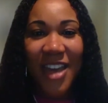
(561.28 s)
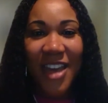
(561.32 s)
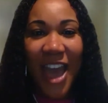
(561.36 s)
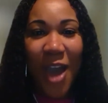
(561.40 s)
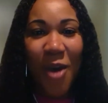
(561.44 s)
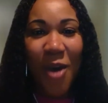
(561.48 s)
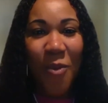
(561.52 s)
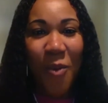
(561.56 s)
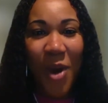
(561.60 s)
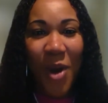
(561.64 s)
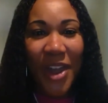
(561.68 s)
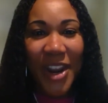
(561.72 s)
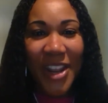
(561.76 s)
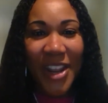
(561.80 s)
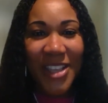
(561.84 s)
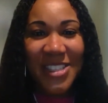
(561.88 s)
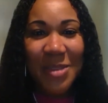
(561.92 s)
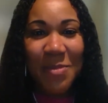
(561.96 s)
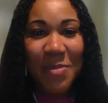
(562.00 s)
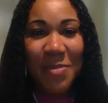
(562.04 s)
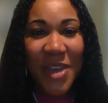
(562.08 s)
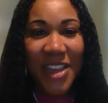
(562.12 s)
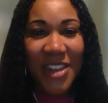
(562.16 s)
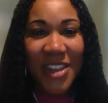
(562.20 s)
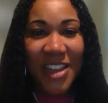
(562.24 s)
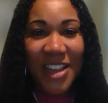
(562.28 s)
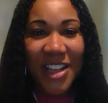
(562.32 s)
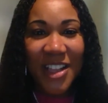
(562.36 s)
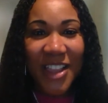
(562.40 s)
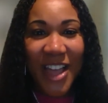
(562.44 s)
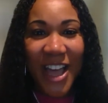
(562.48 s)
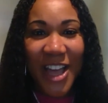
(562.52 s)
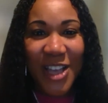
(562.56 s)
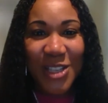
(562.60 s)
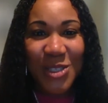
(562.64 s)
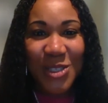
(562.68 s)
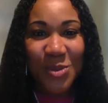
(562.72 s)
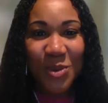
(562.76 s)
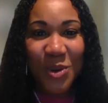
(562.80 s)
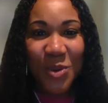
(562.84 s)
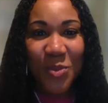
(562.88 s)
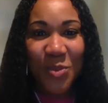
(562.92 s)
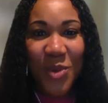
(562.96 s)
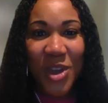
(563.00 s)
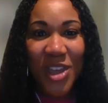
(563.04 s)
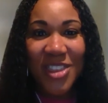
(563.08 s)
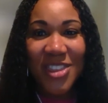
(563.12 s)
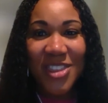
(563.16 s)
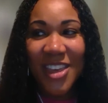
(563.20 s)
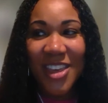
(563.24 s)
I wanted to be in a classroom
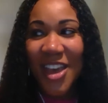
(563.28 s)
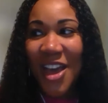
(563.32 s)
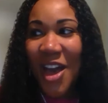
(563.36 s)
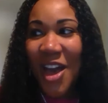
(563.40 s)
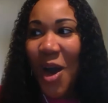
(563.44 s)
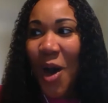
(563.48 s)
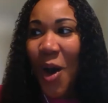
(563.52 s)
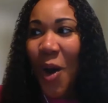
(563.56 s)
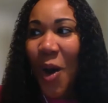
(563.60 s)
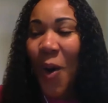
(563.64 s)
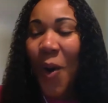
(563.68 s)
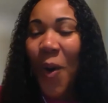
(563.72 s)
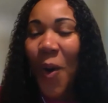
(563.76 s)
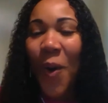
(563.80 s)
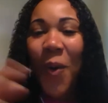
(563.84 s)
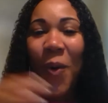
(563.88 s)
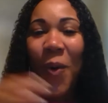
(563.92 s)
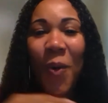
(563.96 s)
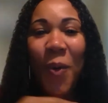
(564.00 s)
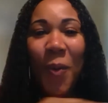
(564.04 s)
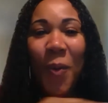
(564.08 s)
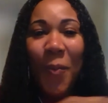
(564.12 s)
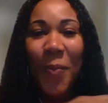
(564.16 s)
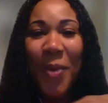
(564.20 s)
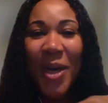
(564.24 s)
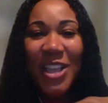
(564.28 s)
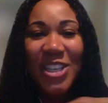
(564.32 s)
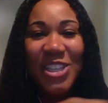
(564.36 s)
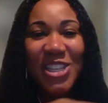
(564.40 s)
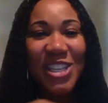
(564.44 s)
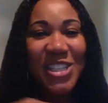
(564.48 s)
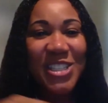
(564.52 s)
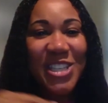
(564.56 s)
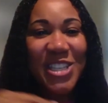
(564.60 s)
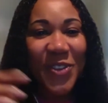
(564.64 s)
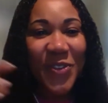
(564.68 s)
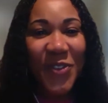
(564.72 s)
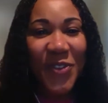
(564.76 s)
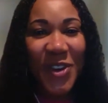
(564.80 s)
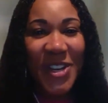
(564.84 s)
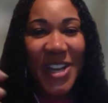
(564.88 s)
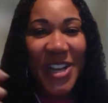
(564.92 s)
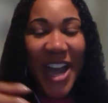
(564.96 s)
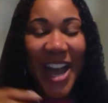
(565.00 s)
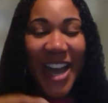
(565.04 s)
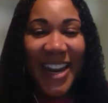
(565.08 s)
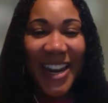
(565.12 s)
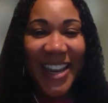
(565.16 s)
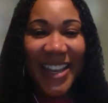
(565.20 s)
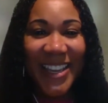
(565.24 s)
with a whole bunch of different
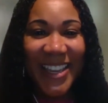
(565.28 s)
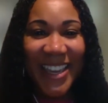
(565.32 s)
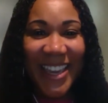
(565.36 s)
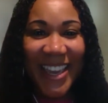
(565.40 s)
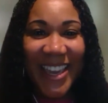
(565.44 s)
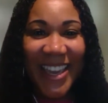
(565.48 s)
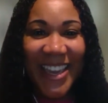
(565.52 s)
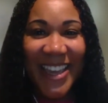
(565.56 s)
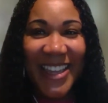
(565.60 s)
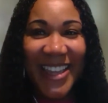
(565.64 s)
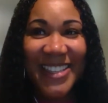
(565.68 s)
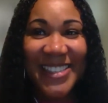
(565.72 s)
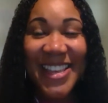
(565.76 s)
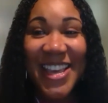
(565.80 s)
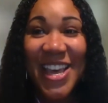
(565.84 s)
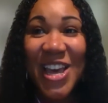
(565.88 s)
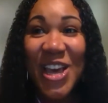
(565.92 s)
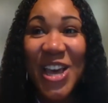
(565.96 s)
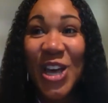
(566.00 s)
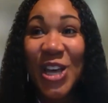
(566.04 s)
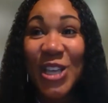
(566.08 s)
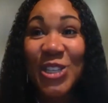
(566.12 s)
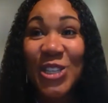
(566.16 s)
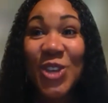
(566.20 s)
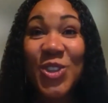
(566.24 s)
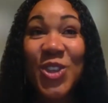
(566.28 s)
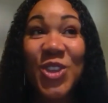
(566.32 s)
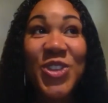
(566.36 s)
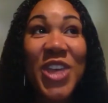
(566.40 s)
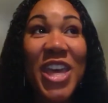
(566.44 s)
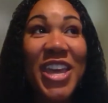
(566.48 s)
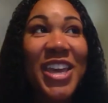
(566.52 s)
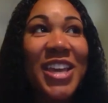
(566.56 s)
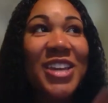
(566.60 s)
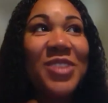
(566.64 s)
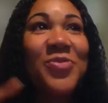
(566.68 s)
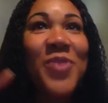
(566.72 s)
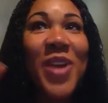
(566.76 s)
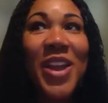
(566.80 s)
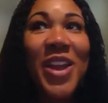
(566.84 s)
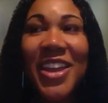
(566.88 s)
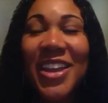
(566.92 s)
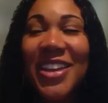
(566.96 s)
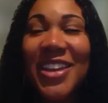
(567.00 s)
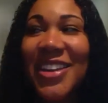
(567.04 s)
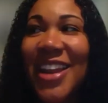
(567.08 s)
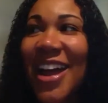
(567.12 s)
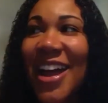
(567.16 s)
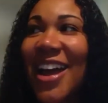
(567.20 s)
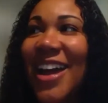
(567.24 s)
kind of kids so that they could
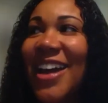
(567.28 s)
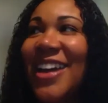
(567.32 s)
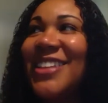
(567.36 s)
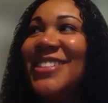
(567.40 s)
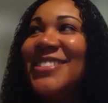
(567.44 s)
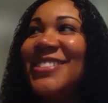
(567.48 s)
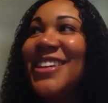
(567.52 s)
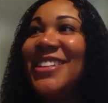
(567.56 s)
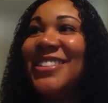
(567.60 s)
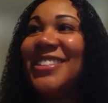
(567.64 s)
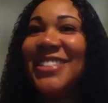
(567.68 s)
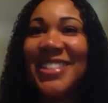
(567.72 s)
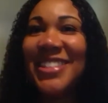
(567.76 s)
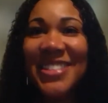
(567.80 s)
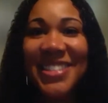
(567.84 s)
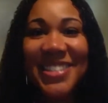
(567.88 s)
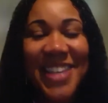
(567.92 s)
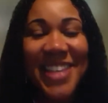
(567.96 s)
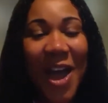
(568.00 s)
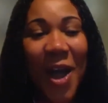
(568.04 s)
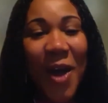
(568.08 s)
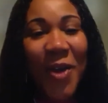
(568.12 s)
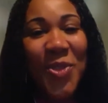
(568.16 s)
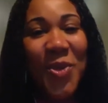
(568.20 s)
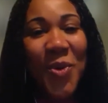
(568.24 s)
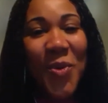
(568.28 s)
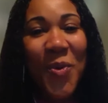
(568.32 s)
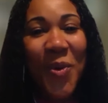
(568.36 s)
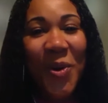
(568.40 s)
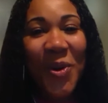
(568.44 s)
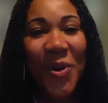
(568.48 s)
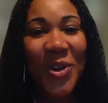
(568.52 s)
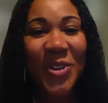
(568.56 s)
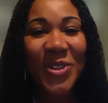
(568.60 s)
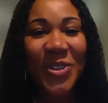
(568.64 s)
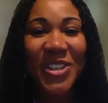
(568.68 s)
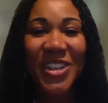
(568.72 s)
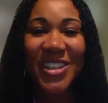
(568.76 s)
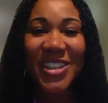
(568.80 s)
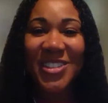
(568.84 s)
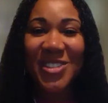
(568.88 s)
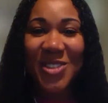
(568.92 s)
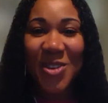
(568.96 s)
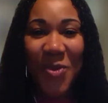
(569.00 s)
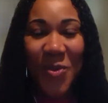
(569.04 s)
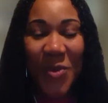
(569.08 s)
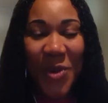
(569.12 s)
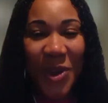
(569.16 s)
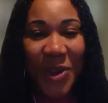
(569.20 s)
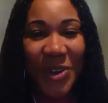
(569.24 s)
recognize like this is how the world is.
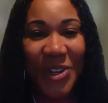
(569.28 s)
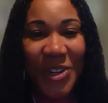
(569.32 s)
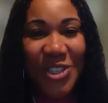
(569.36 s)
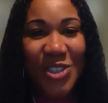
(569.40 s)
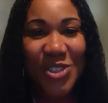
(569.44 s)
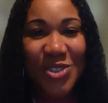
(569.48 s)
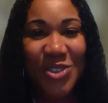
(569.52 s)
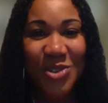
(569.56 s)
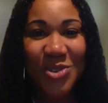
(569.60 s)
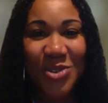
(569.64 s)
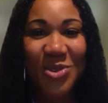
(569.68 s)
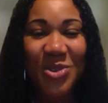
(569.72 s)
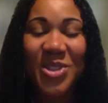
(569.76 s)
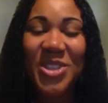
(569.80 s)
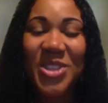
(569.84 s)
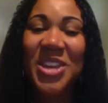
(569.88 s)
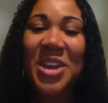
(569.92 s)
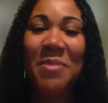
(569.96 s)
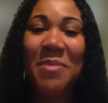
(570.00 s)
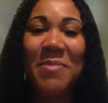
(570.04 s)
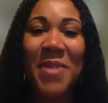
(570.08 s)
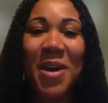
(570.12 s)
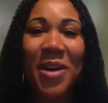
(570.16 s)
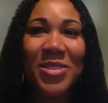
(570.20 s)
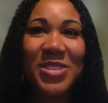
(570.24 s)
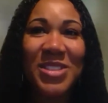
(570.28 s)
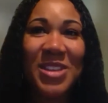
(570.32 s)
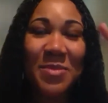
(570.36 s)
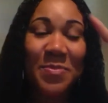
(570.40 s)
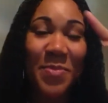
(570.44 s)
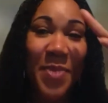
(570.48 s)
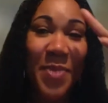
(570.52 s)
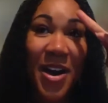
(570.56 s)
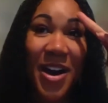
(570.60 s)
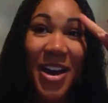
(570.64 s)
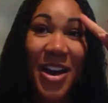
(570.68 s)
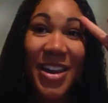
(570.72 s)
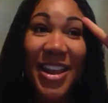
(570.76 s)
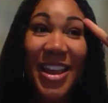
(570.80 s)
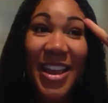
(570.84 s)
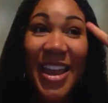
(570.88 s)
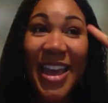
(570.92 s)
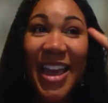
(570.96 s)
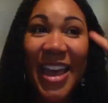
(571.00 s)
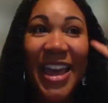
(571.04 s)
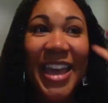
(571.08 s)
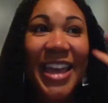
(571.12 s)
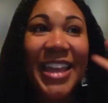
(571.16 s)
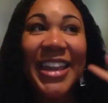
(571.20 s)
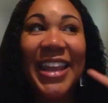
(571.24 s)
The world is truly a melting pot.
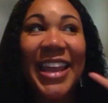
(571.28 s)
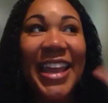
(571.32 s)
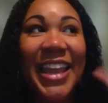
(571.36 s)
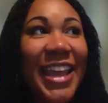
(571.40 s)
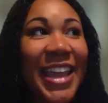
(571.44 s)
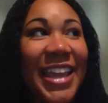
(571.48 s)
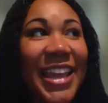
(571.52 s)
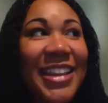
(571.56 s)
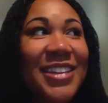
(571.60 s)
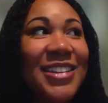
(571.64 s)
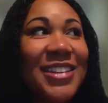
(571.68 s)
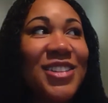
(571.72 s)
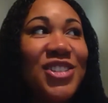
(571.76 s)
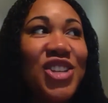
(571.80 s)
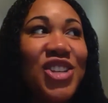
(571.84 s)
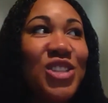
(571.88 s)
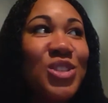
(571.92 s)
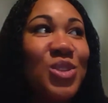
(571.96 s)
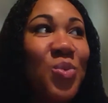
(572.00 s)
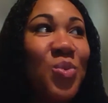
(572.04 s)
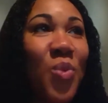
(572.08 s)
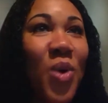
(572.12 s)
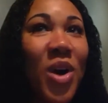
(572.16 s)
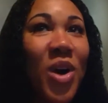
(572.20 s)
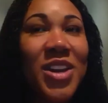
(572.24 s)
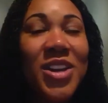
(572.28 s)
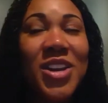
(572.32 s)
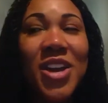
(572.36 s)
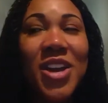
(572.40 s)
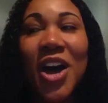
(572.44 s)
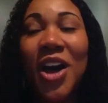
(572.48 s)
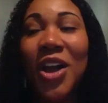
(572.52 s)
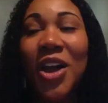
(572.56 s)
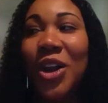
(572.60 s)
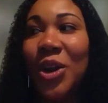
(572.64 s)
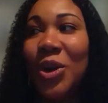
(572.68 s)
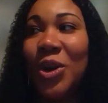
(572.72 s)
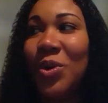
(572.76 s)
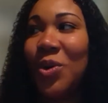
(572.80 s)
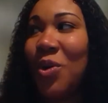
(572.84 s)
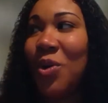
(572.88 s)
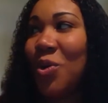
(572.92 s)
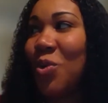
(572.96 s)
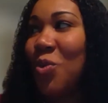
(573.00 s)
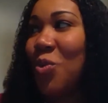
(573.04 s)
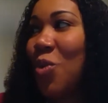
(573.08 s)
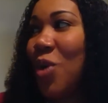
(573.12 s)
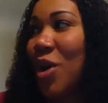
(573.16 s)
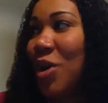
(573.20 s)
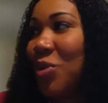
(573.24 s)
It isn't just one color
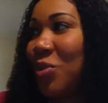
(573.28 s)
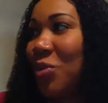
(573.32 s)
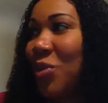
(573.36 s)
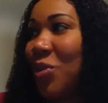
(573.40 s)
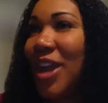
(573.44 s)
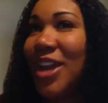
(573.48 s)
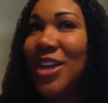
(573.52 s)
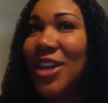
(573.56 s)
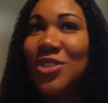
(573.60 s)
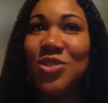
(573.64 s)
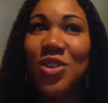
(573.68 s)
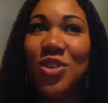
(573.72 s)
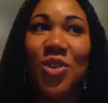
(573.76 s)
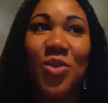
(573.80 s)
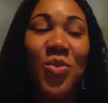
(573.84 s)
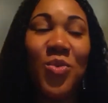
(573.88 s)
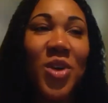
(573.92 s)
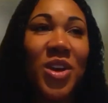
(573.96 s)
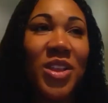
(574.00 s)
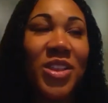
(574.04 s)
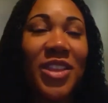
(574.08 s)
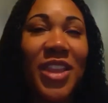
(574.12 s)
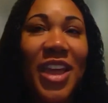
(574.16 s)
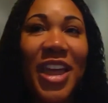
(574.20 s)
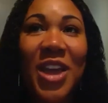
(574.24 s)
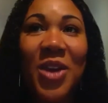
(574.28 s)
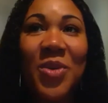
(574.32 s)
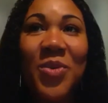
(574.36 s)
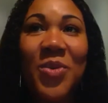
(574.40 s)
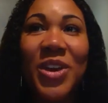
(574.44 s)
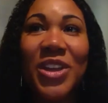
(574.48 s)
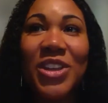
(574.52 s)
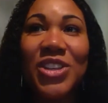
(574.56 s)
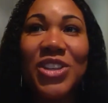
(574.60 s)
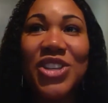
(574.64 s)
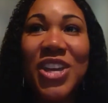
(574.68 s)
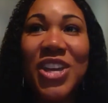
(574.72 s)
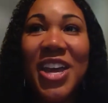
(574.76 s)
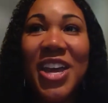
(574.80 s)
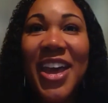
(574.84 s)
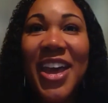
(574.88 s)
or one race or one language.